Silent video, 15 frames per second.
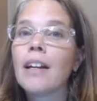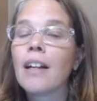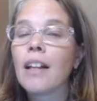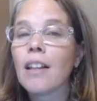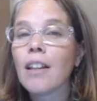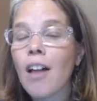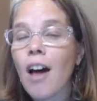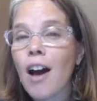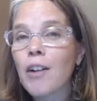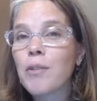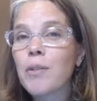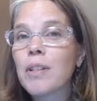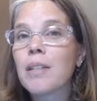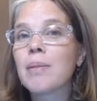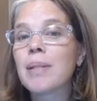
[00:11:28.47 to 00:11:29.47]
Along
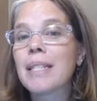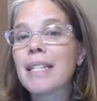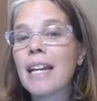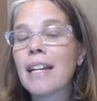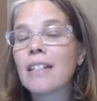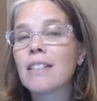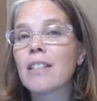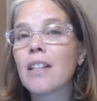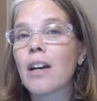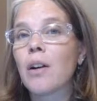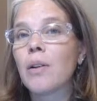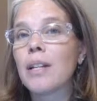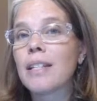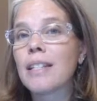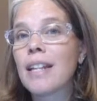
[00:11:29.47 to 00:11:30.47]
with the mistakes, though,
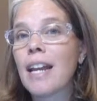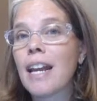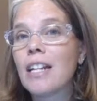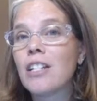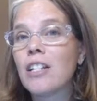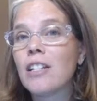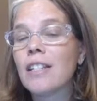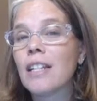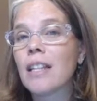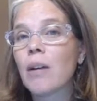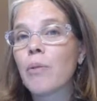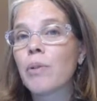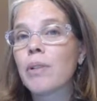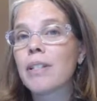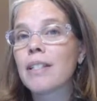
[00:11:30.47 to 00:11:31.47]
is an agency that
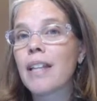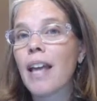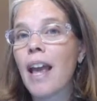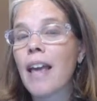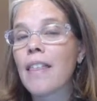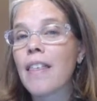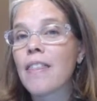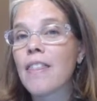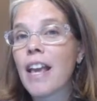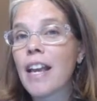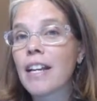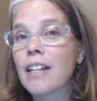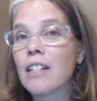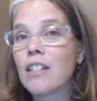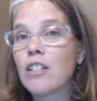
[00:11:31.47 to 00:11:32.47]
will say that they
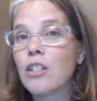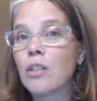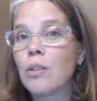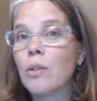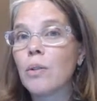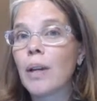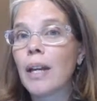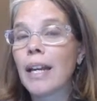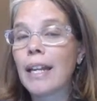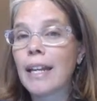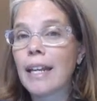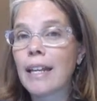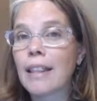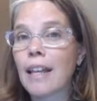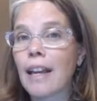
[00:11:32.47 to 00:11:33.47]
can do
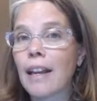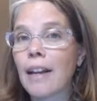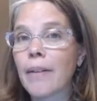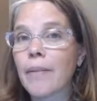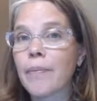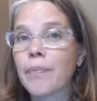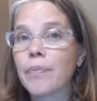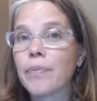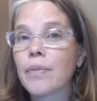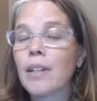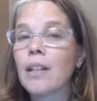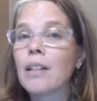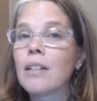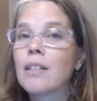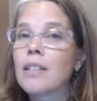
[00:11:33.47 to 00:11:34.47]
anything.
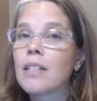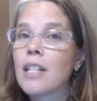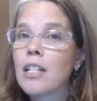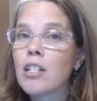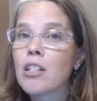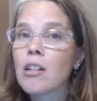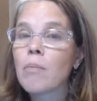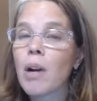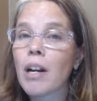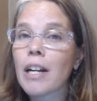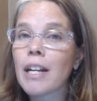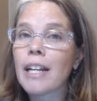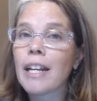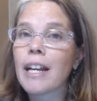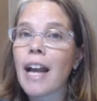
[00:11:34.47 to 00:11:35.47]
Digital
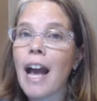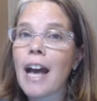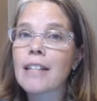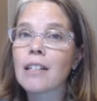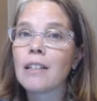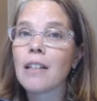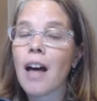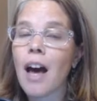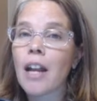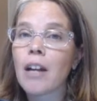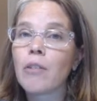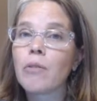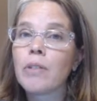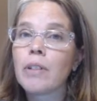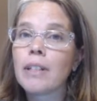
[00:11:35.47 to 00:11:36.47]
marketing has a lot
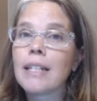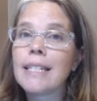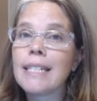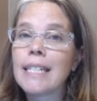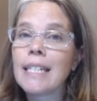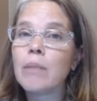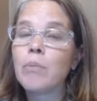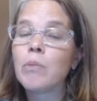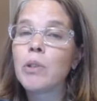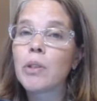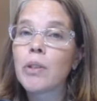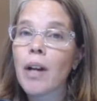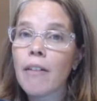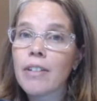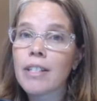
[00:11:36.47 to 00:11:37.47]
of really deep
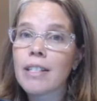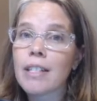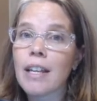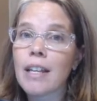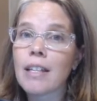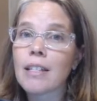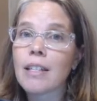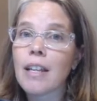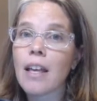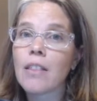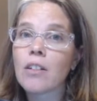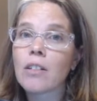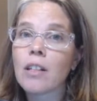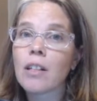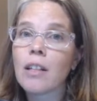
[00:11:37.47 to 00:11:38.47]
crevices, and
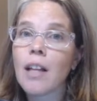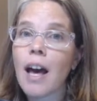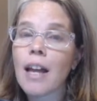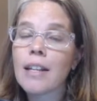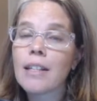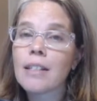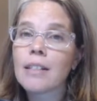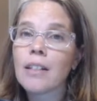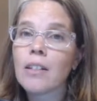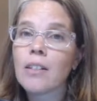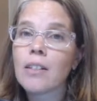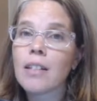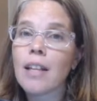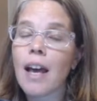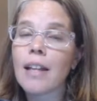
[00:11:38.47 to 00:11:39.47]
there's a lot of skill
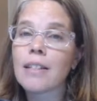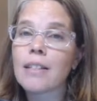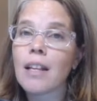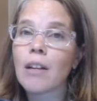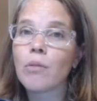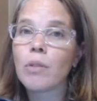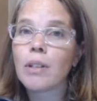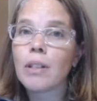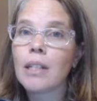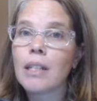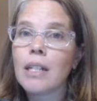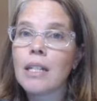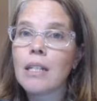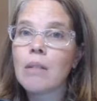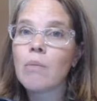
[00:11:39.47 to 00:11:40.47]
sets that really
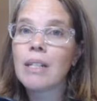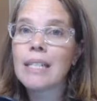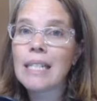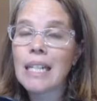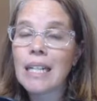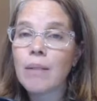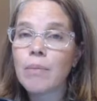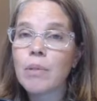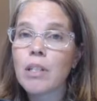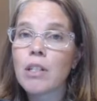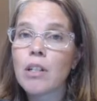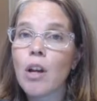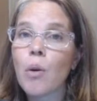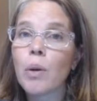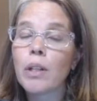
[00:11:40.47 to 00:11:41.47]
need to be deep to
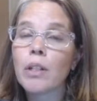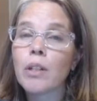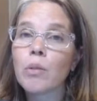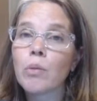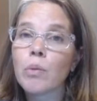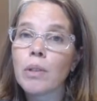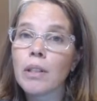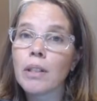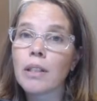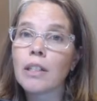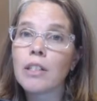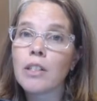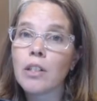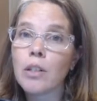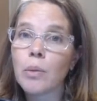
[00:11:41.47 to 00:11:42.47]
know what you're really
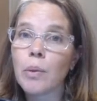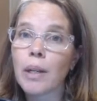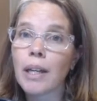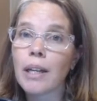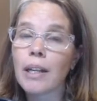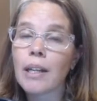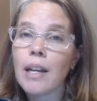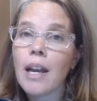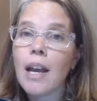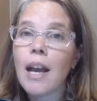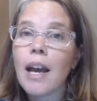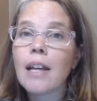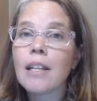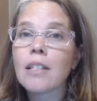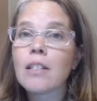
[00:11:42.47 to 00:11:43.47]
doing.
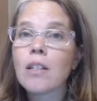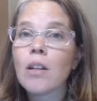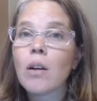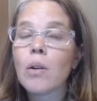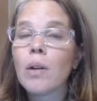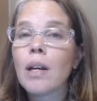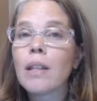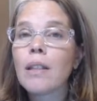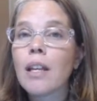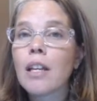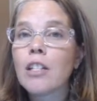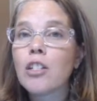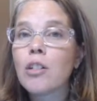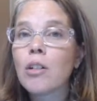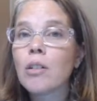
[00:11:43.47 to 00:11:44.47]
And so
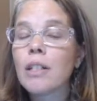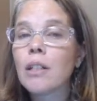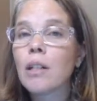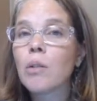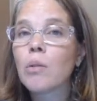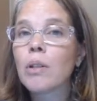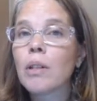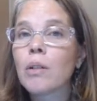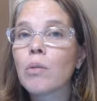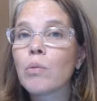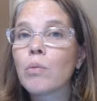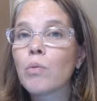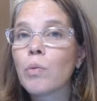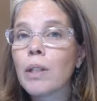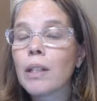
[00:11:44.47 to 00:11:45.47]
unless you're dealing with a
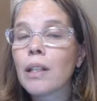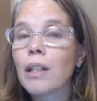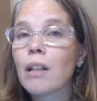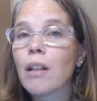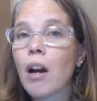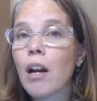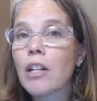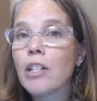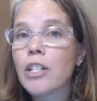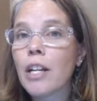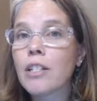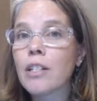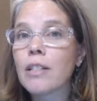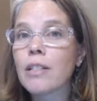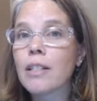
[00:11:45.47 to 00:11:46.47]
really large
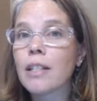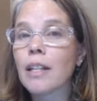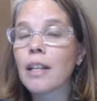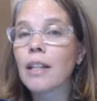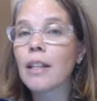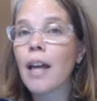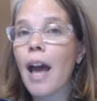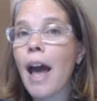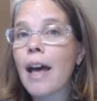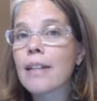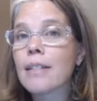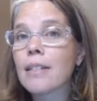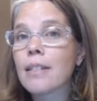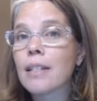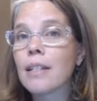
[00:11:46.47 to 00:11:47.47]
agency that
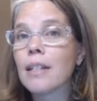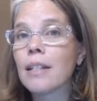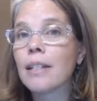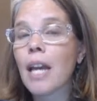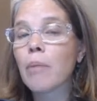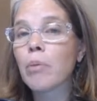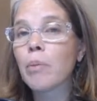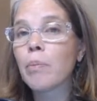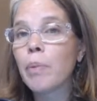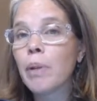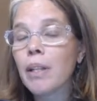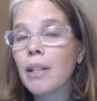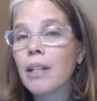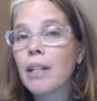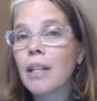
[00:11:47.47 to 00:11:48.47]
has the
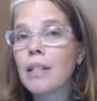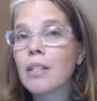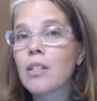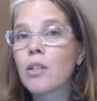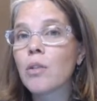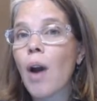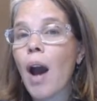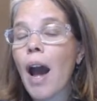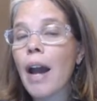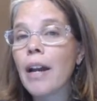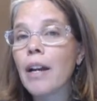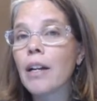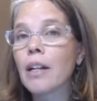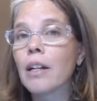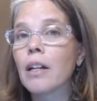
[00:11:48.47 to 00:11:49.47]
capabilities to
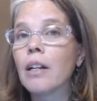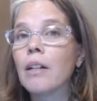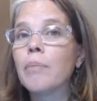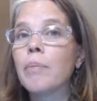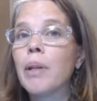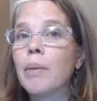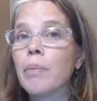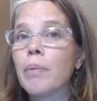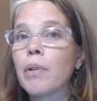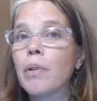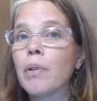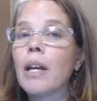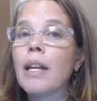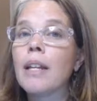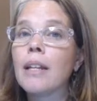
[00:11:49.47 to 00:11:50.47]
hire
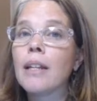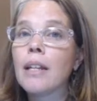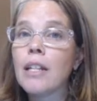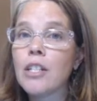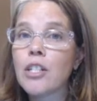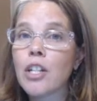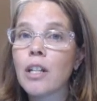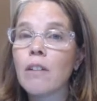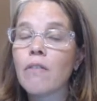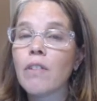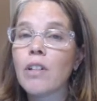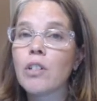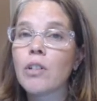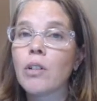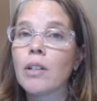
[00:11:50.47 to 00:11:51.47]
people in each
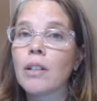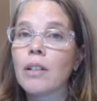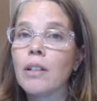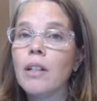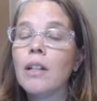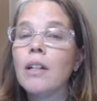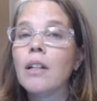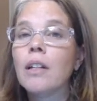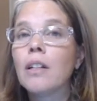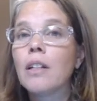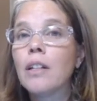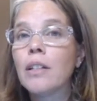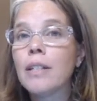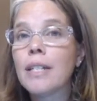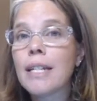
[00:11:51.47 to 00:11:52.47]
individual
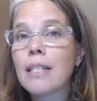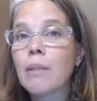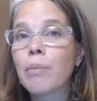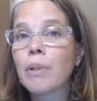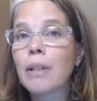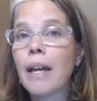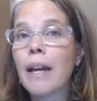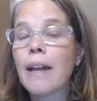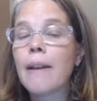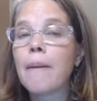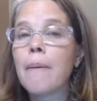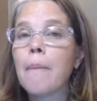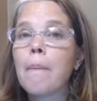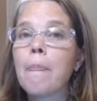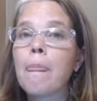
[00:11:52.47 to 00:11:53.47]
discipline,
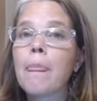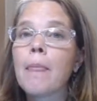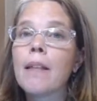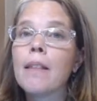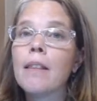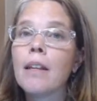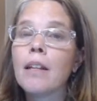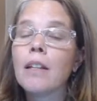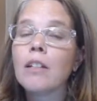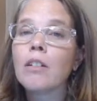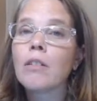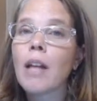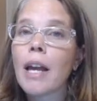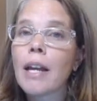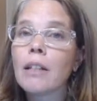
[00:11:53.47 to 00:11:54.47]
then
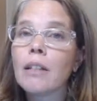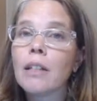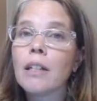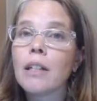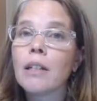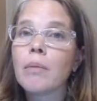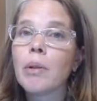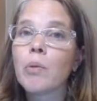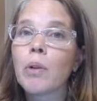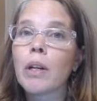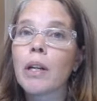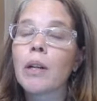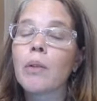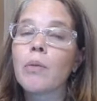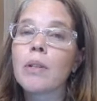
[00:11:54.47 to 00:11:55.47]
you're likely going to be
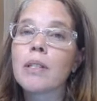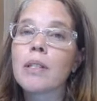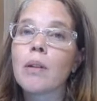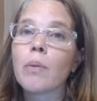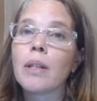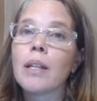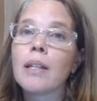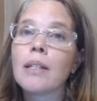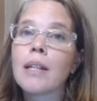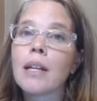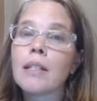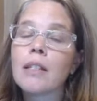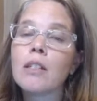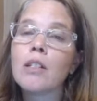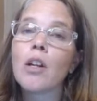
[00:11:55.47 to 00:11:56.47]
working with someone that
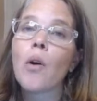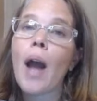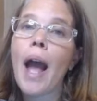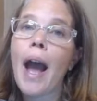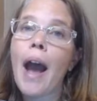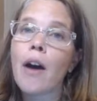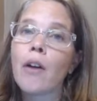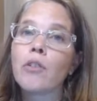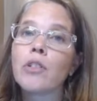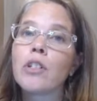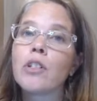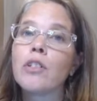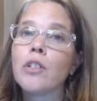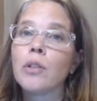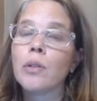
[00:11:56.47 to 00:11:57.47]
doesn't know how to
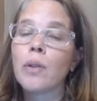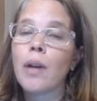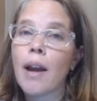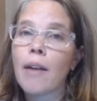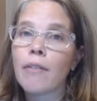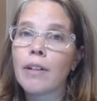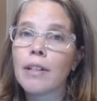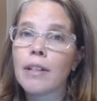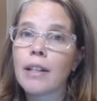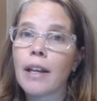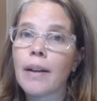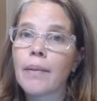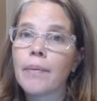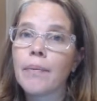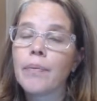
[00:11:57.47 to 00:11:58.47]
do everything.